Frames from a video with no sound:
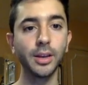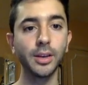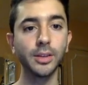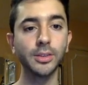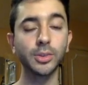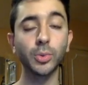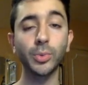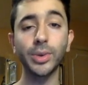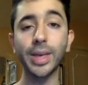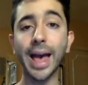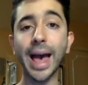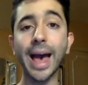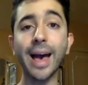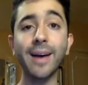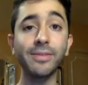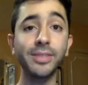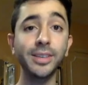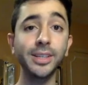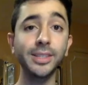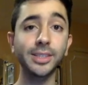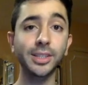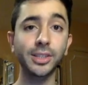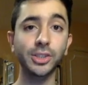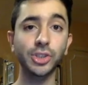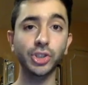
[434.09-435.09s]
So we have
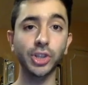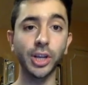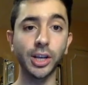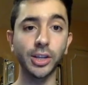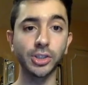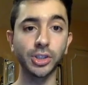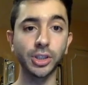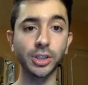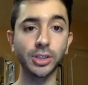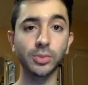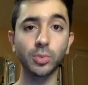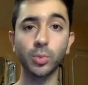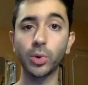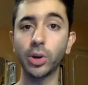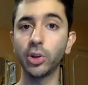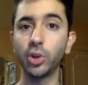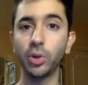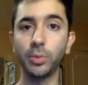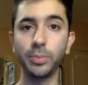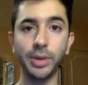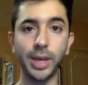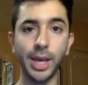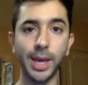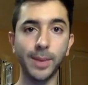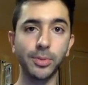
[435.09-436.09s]
these exchanges where
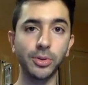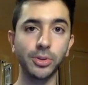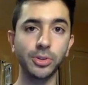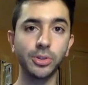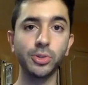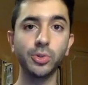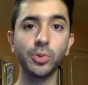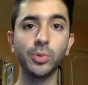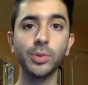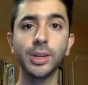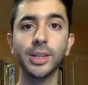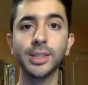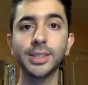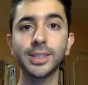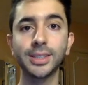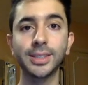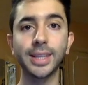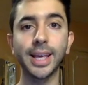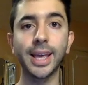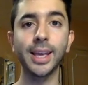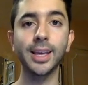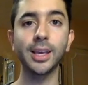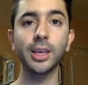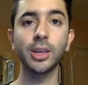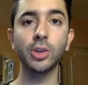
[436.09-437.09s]
you'll be able to
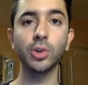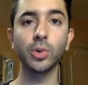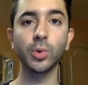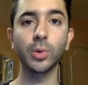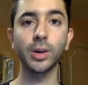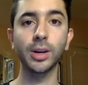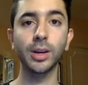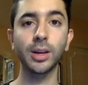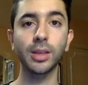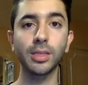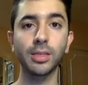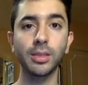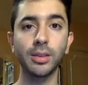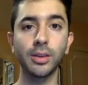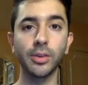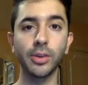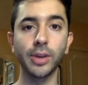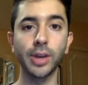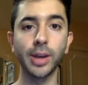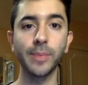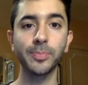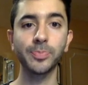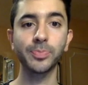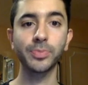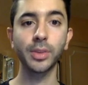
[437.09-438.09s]
stake your
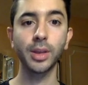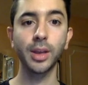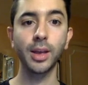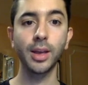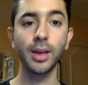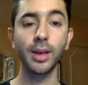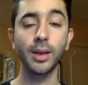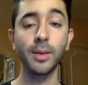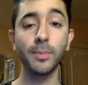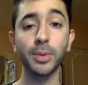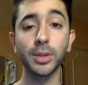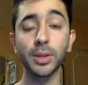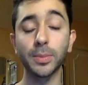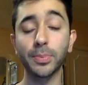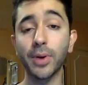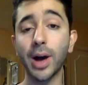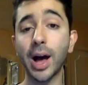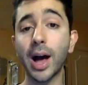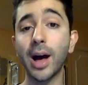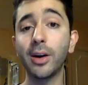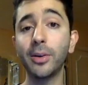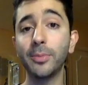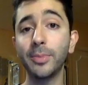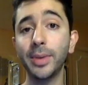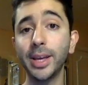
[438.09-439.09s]
Ethereum. But the
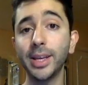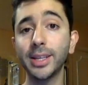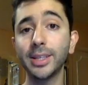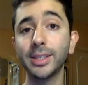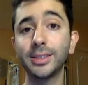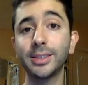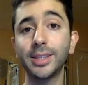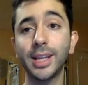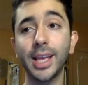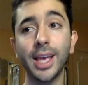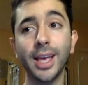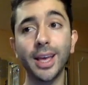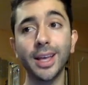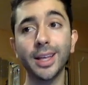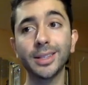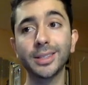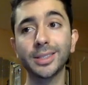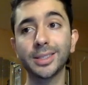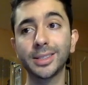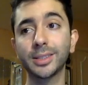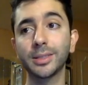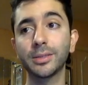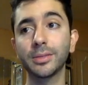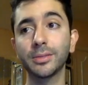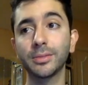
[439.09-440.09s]
problem is
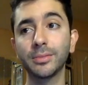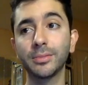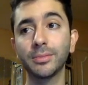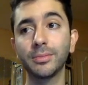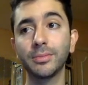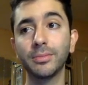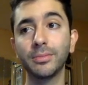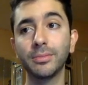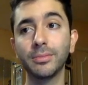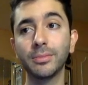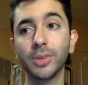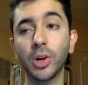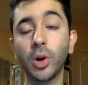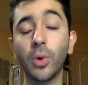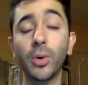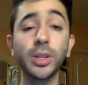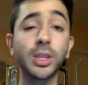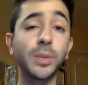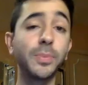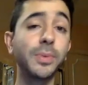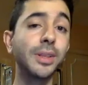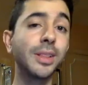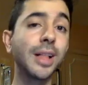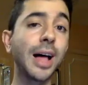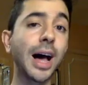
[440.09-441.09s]
it's going
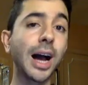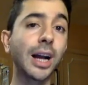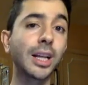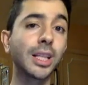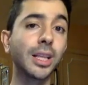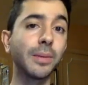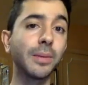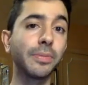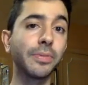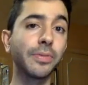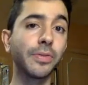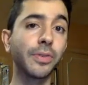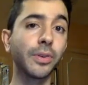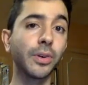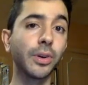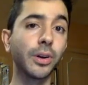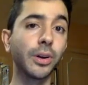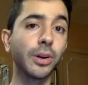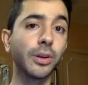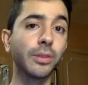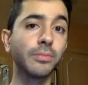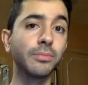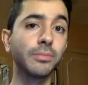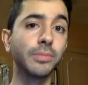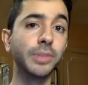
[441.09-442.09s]
to be locked up
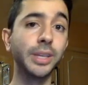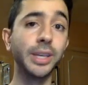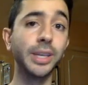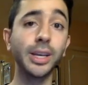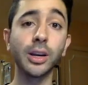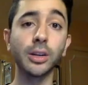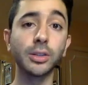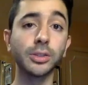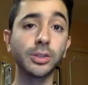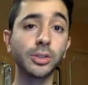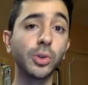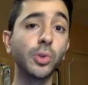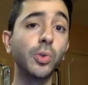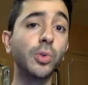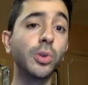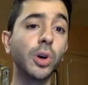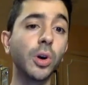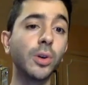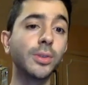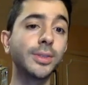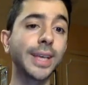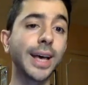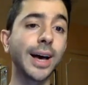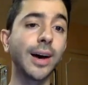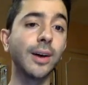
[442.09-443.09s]
for years, who
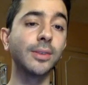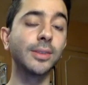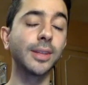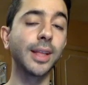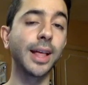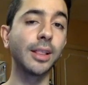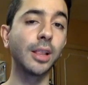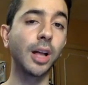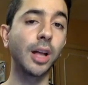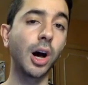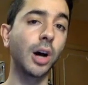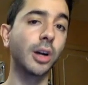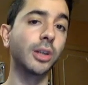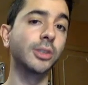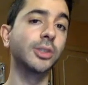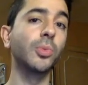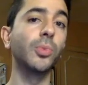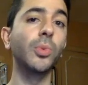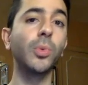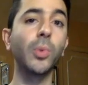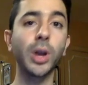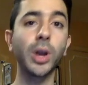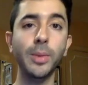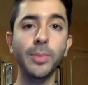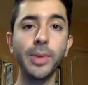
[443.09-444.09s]
knows how long. So
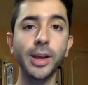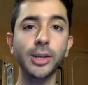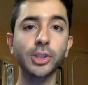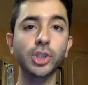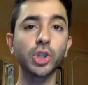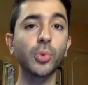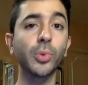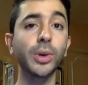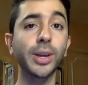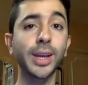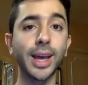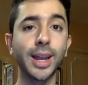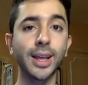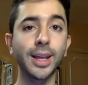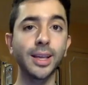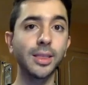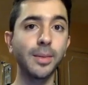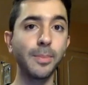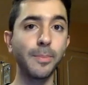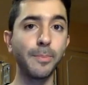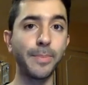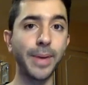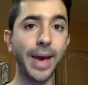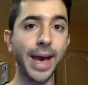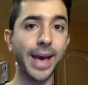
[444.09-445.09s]
we wanna make sure we're getting
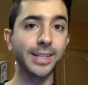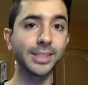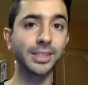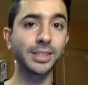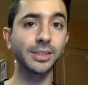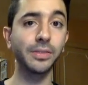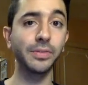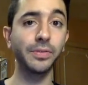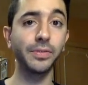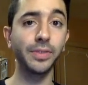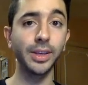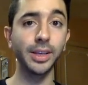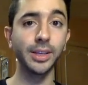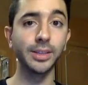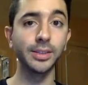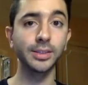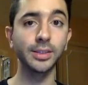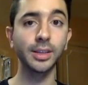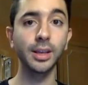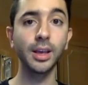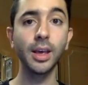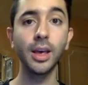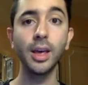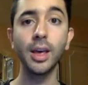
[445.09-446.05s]
the best fees.